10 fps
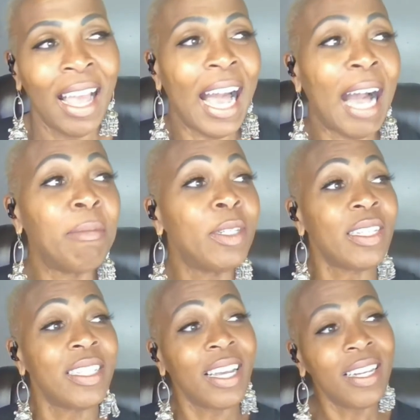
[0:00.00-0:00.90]
I'm
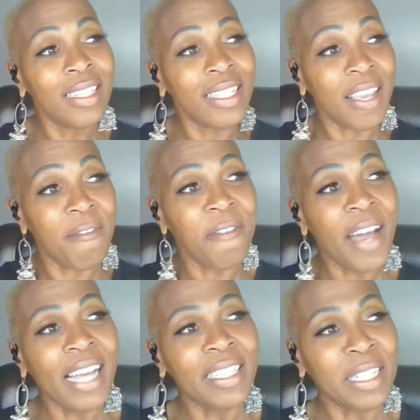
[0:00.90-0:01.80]
just gonna say,
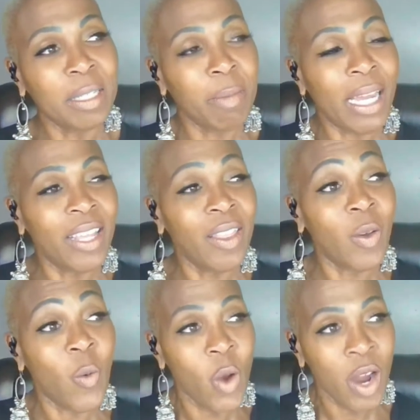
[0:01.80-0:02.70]
fastest man in
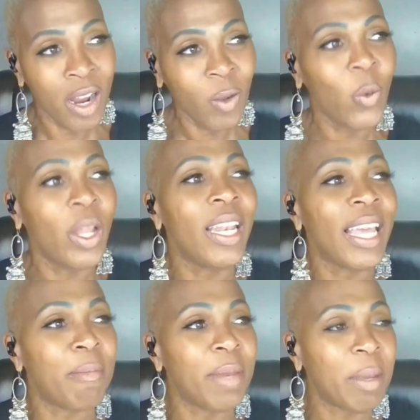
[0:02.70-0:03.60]
the world,
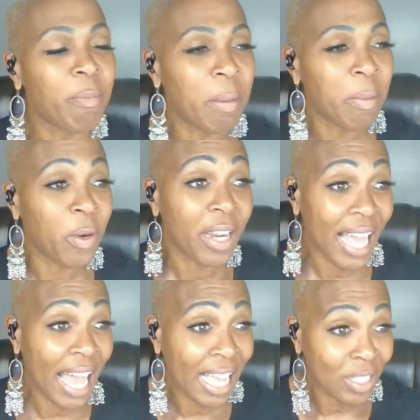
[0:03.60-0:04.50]
William Nib
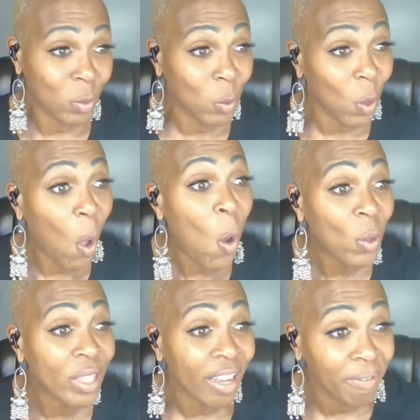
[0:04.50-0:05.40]
Memorial High School
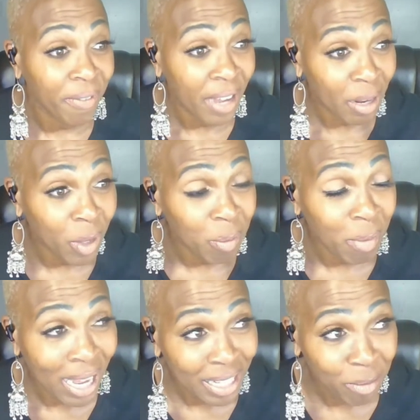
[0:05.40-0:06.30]
out of Falmouth,
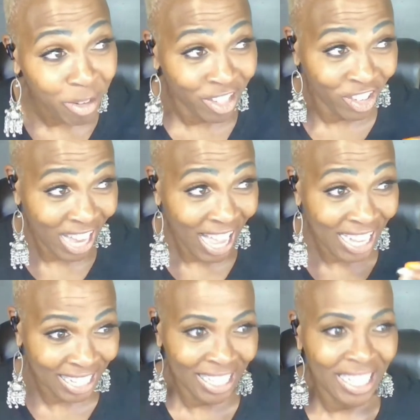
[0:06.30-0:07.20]
Martin
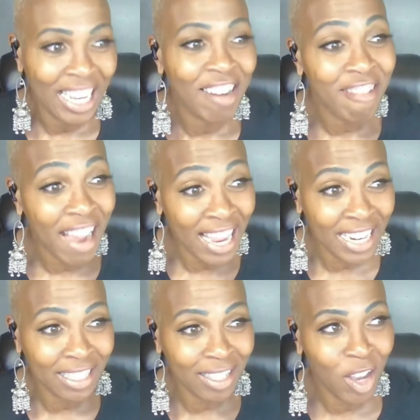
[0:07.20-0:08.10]
Trelawney.
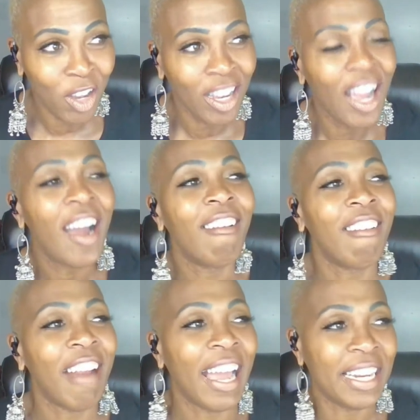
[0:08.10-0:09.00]
Right there, so.
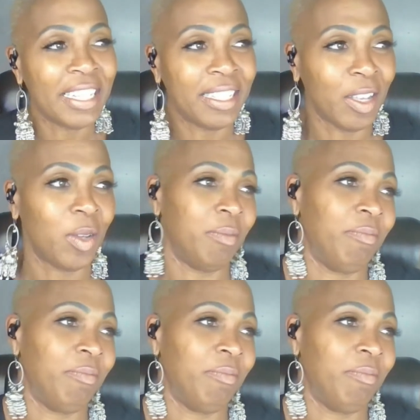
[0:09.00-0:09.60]
Right there, so.